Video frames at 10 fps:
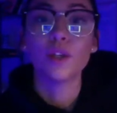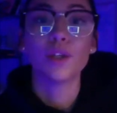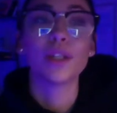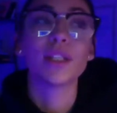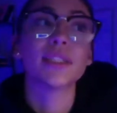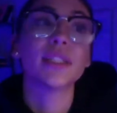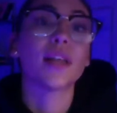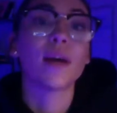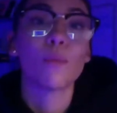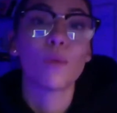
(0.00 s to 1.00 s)
you're going to see a
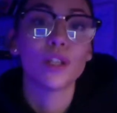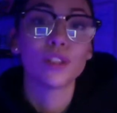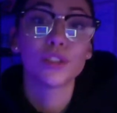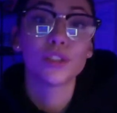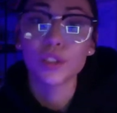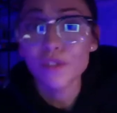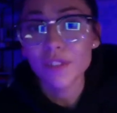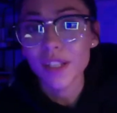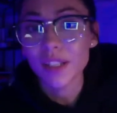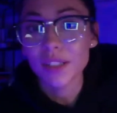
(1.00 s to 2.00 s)
lot more
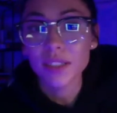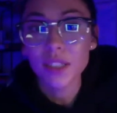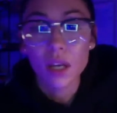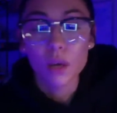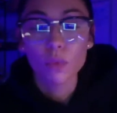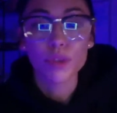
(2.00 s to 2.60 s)
surveys with